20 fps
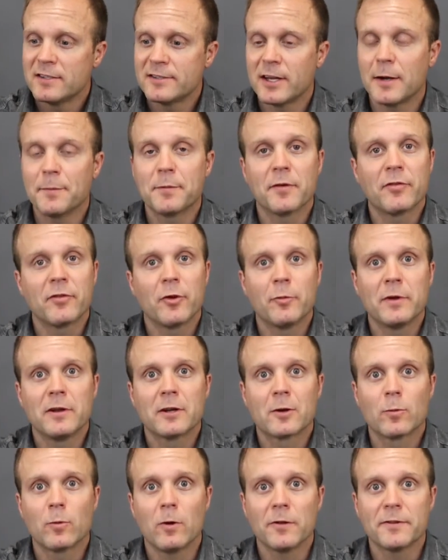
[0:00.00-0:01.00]
up the flow meter
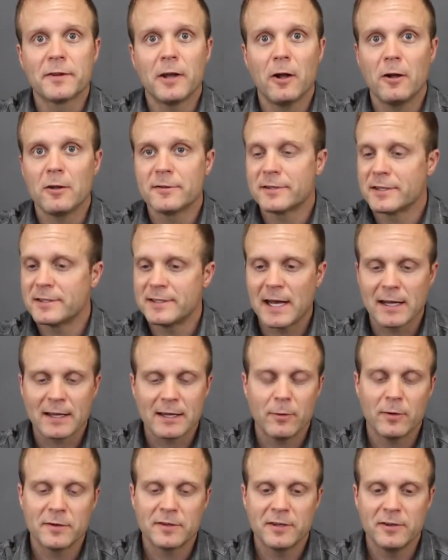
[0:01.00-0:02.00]
will tell us exactly
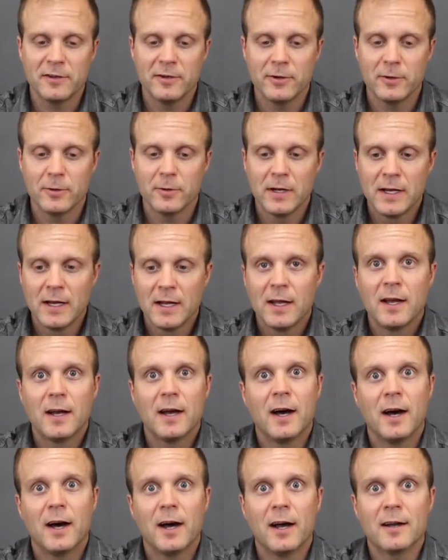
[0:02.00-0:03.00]
what to do.
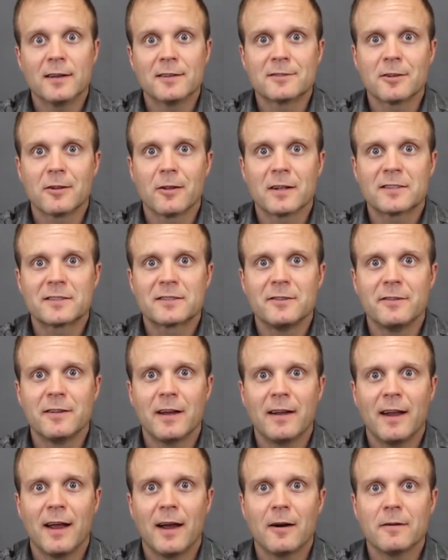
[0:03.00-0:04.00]
So let's do that
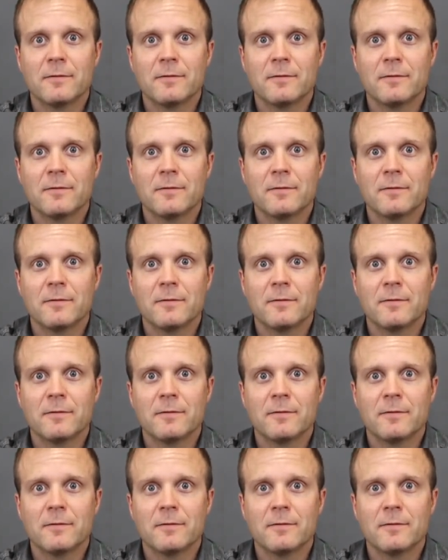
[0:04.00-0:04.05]
now.